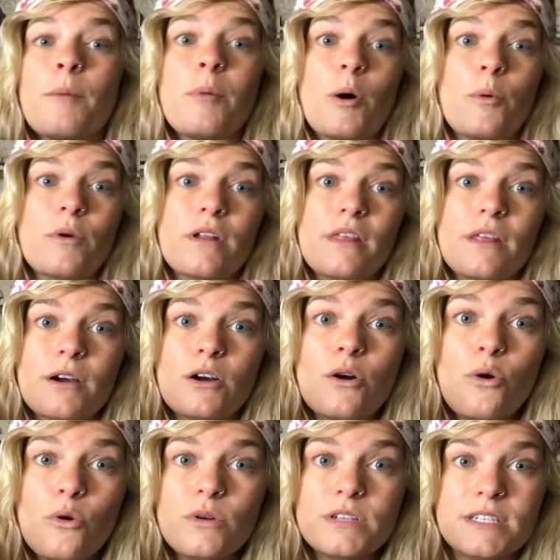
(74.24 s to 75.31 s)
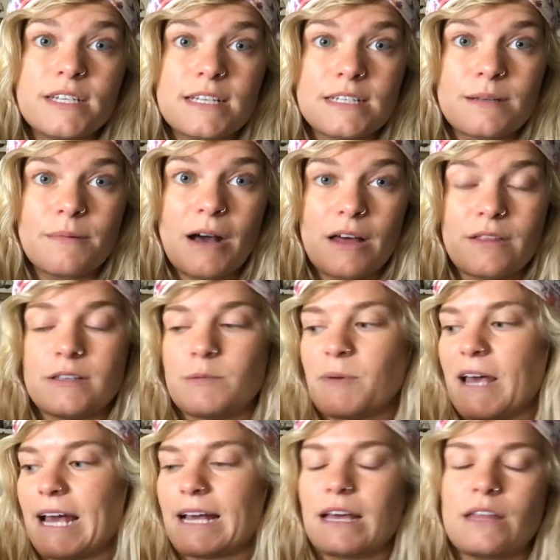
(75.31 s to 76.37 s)
But one of the coolest things about this
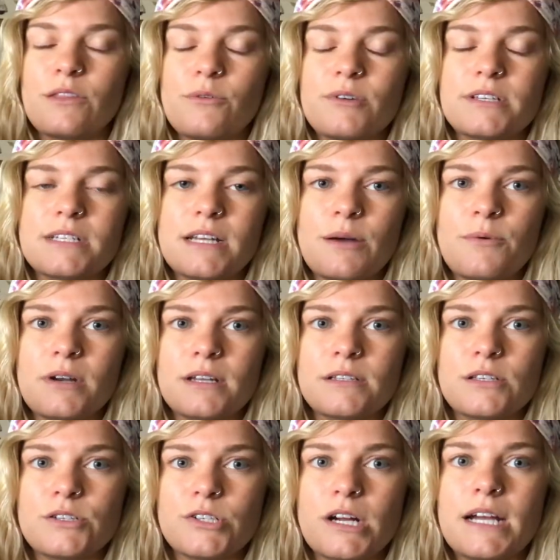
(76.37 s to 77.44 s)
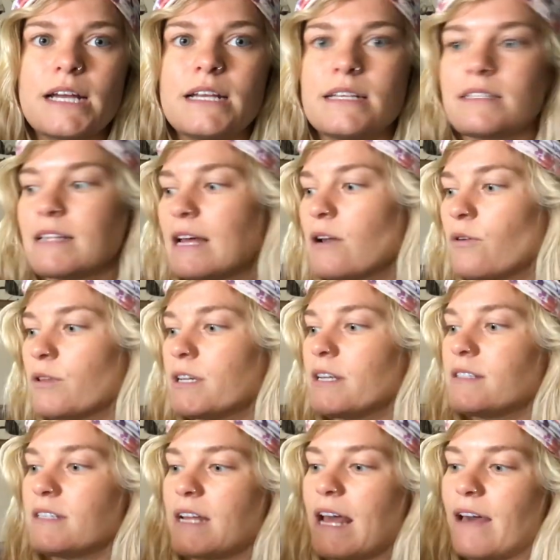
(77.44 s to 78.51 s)
pack, and the reason I wanted to try it, is not only
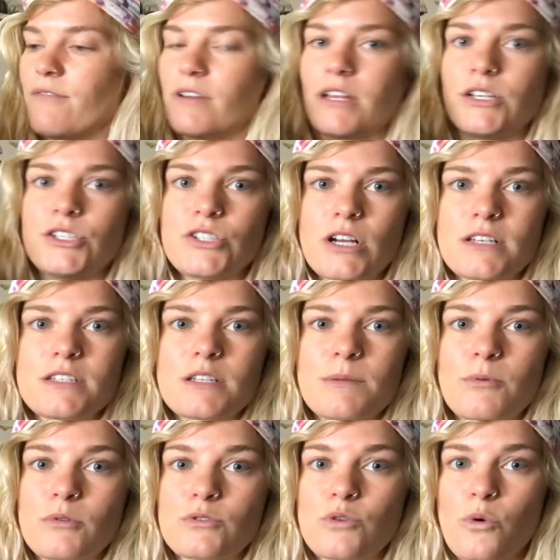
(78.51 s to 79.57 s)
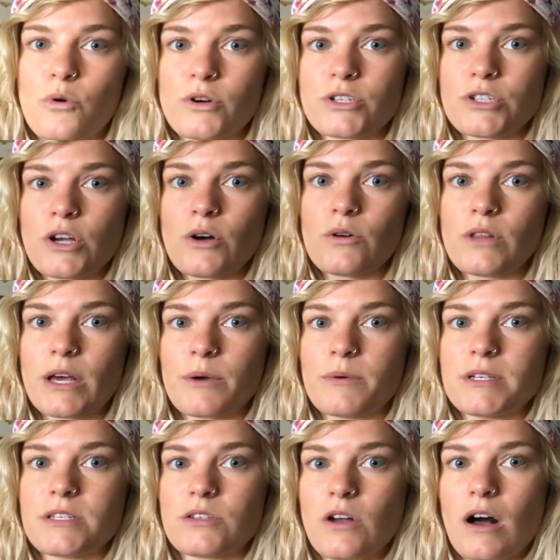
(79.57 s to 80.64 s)
does it have an adjustable torso like
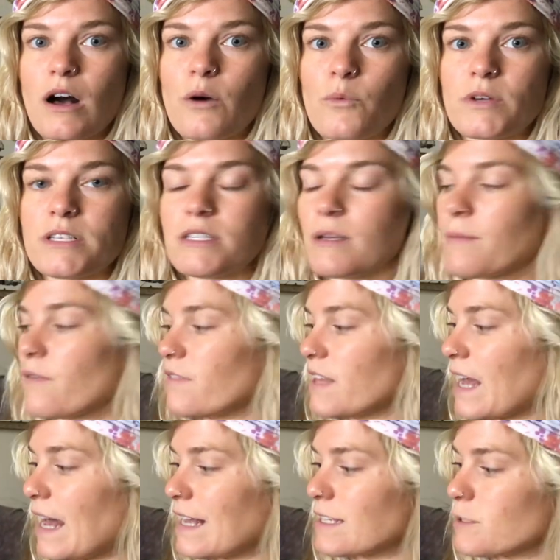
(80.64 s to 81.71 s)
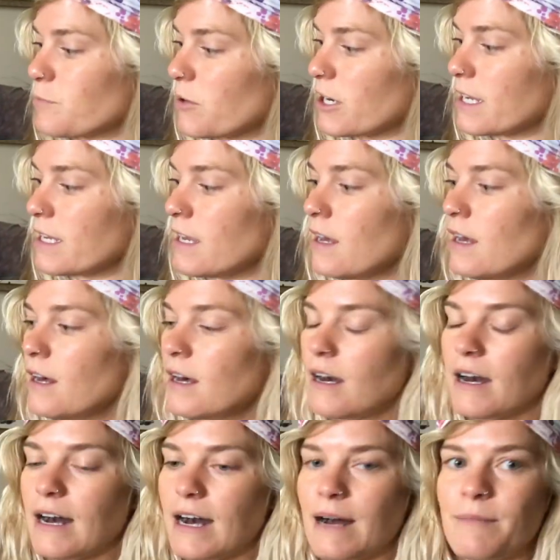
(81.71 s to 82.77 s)
we saw with some of the Osprey,
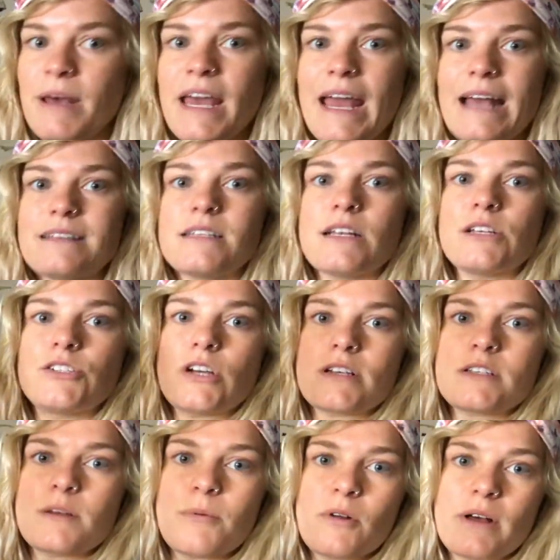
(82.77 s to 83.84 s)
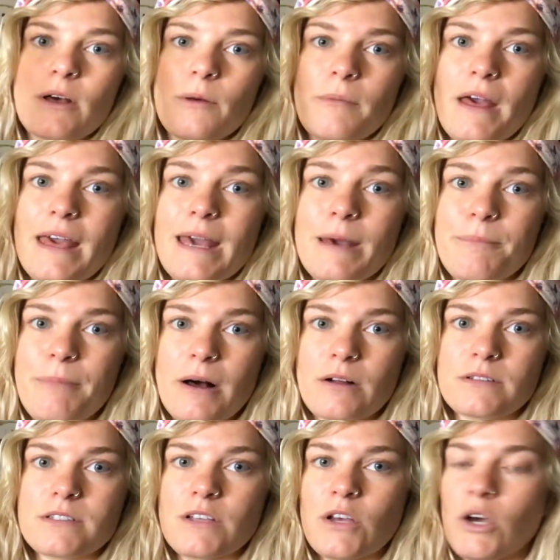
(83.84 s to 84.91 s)
it has an adjustable hip
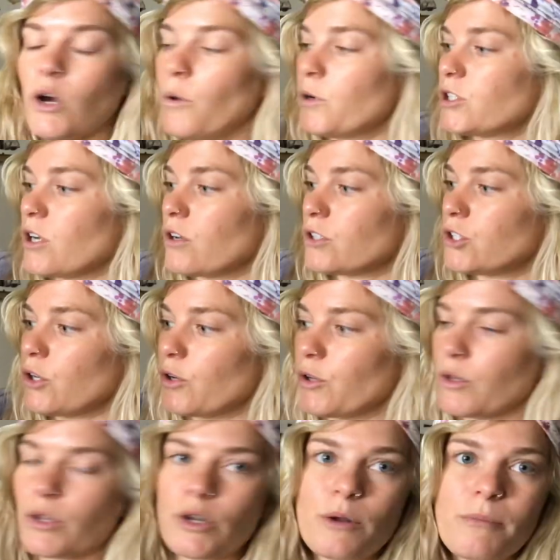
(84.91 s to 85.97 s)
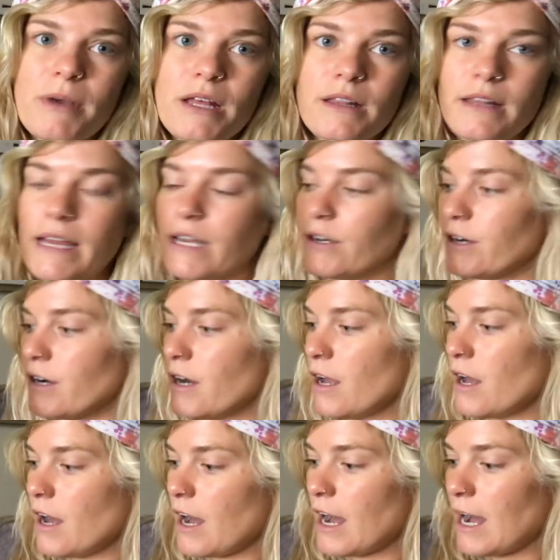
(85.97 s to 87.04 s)
belt, which I'll show you a little bit later.
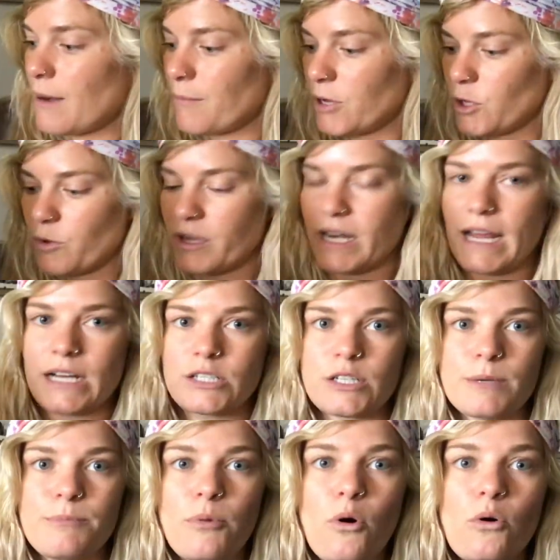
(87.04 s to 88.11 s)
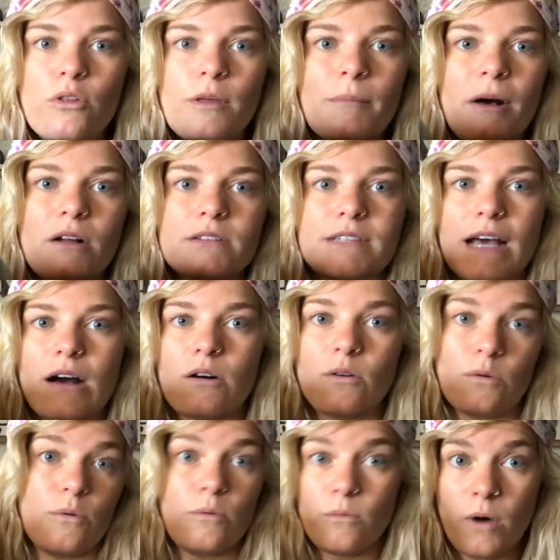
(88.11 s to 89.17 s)
But you can actually pull the belt
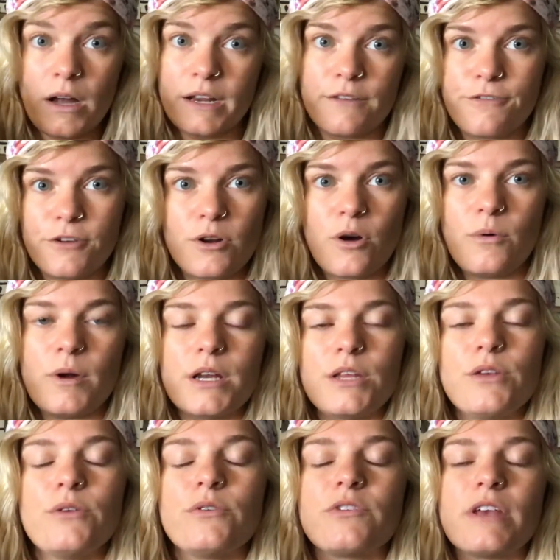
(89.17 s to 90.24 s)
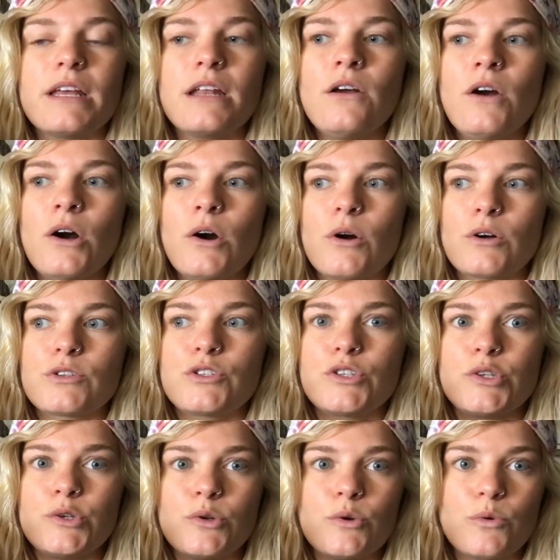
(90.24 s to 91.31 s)
out, 1, if you don't want to use it, or
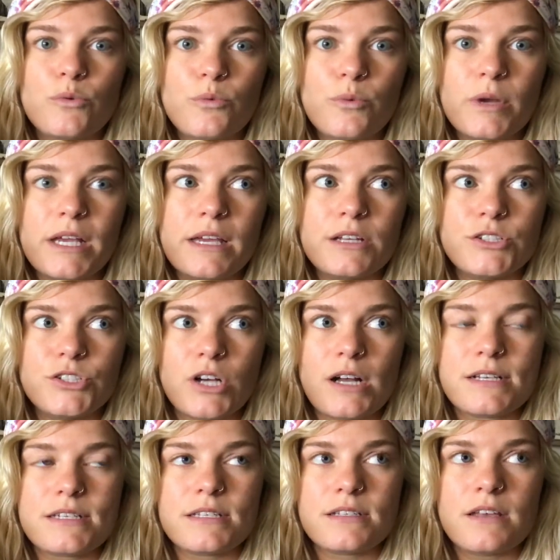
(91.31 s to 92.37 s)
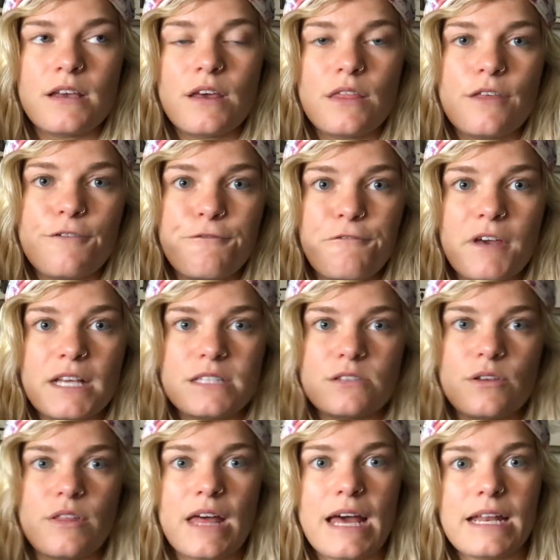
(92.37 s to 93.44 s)
2, readjust the fit
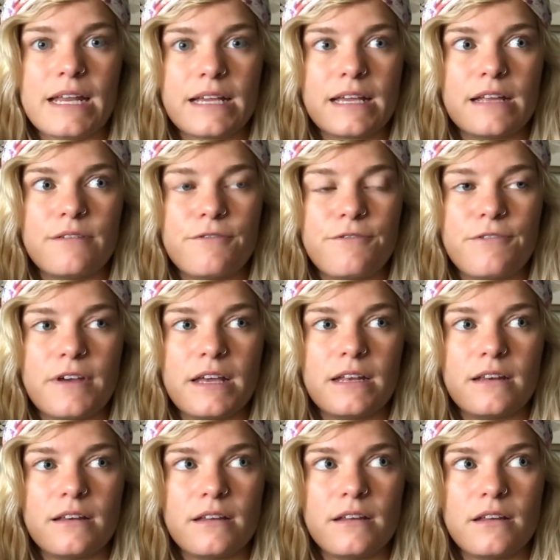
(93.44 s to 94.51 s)
so that it can fit,